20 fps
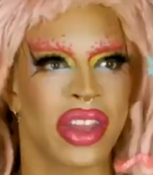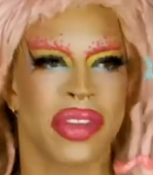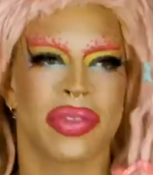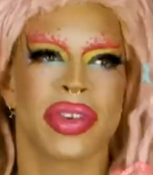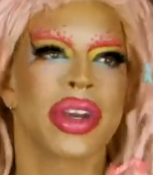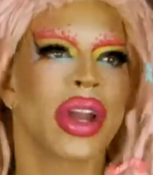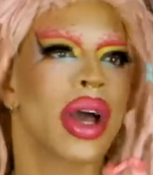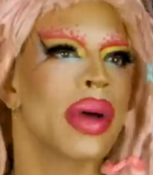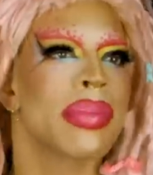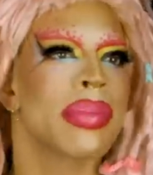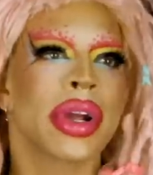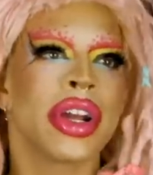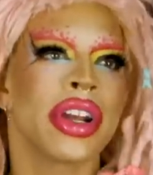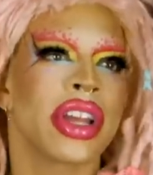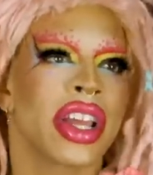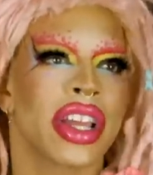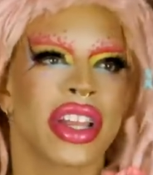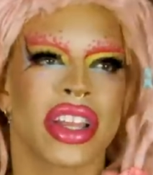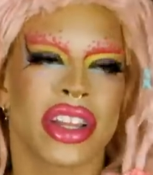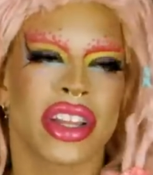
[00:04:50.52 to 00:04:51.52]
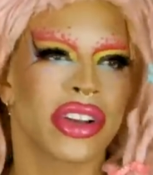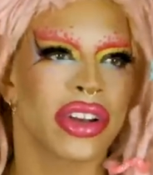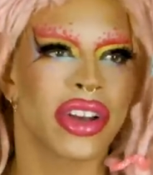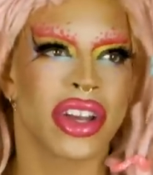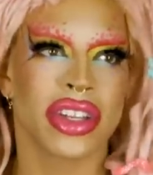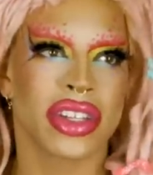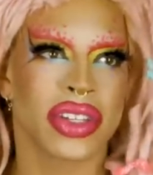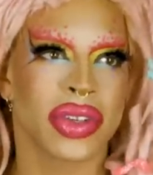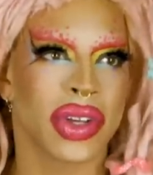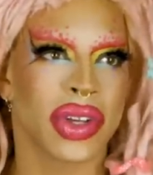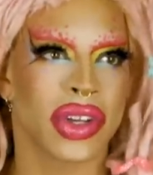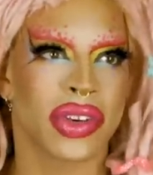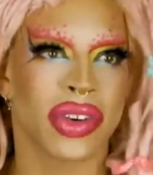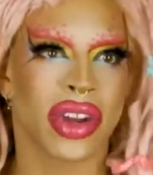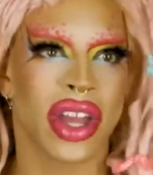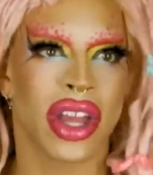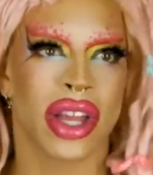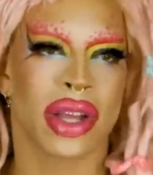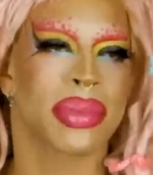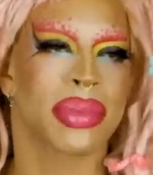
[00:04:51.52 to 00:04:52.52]
If you're not burning, you're not doing
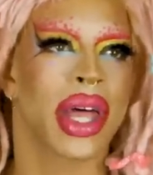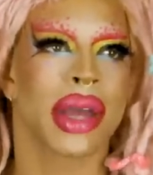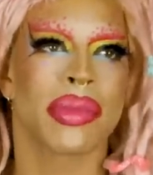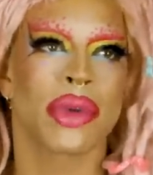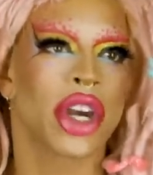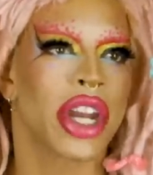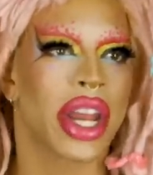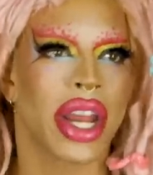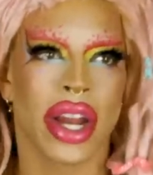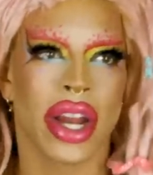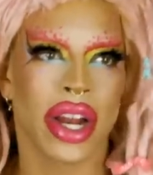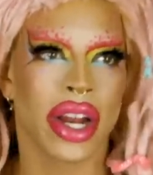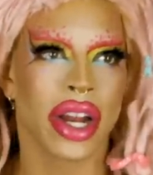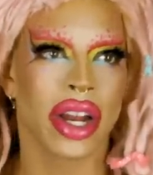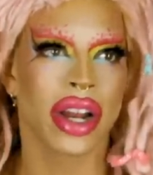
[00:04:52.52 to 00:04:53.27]
drag. Apply more Nair.